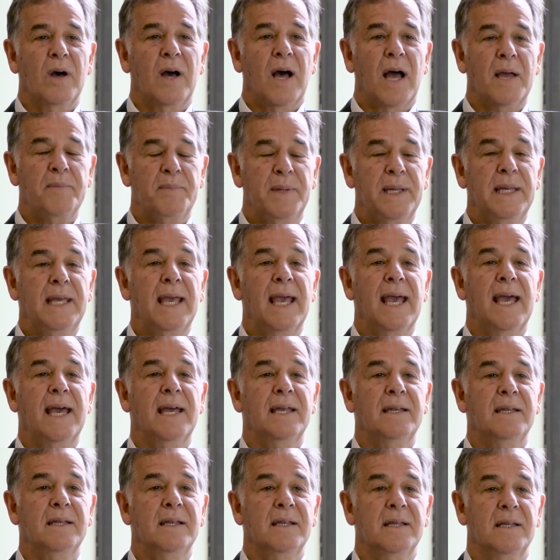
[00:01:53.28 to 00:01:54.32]
I
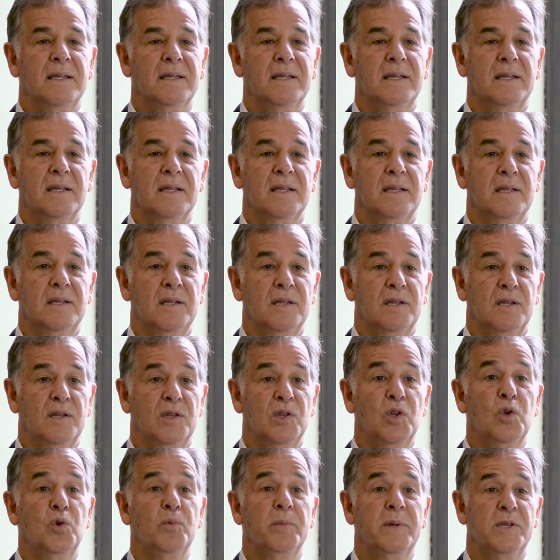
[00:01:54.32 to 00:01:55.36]
began the
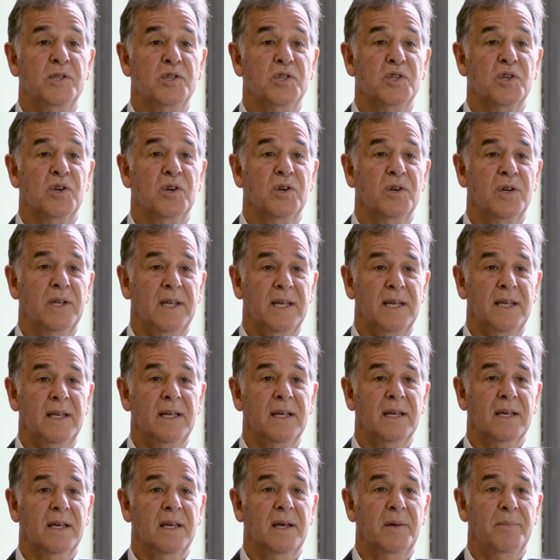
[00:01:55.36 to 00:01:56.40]
Lumen
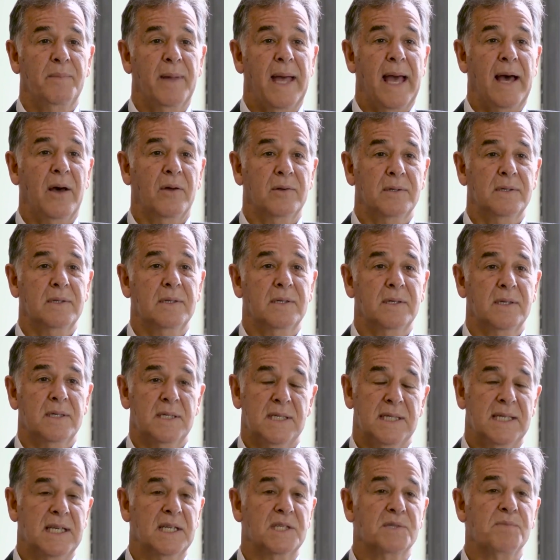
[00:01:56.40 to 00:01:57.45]
journey about
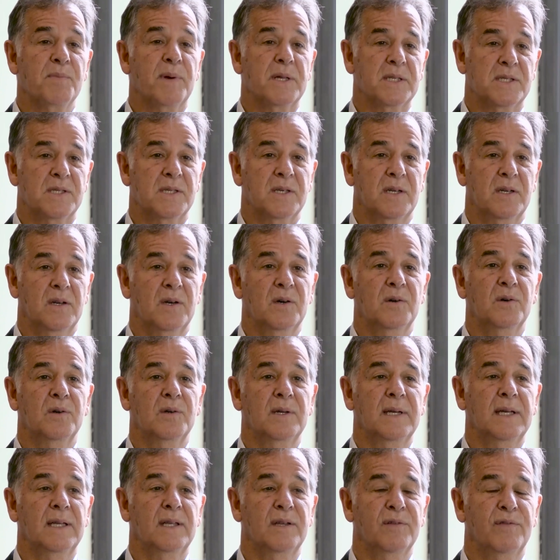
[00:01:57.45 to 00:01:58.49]
6 months
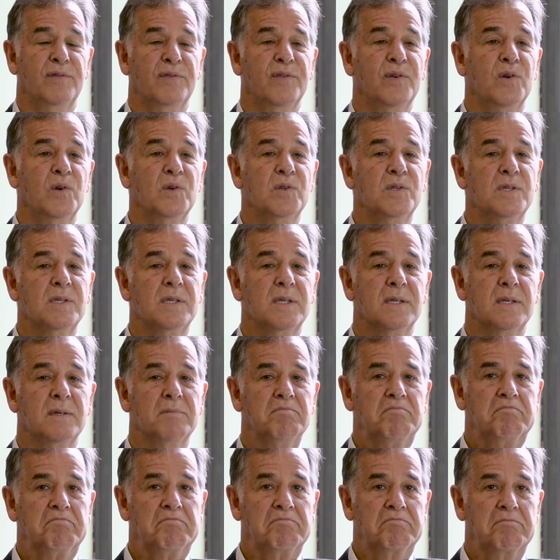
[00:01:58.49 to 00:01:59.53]
ago. In the first,
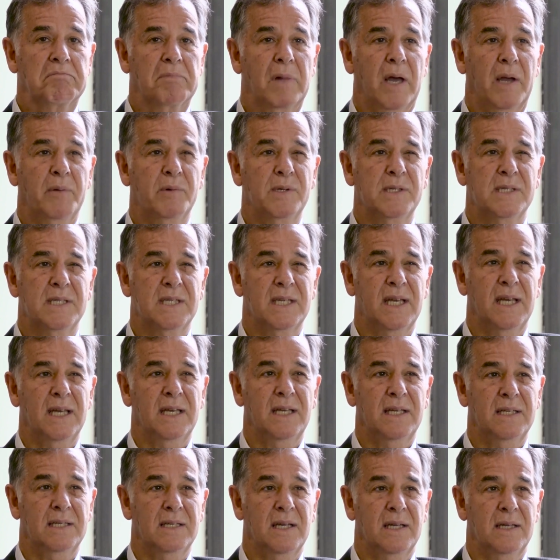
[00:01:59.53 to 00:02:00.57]
I would
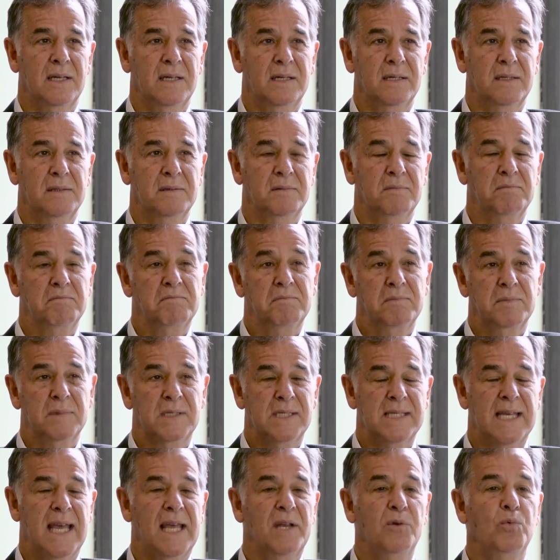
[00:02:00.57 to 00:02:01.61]
say,
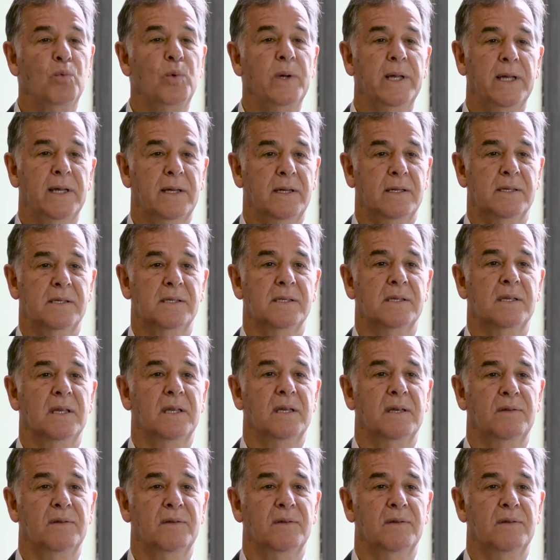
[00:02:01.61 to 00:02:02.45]
10 weeks,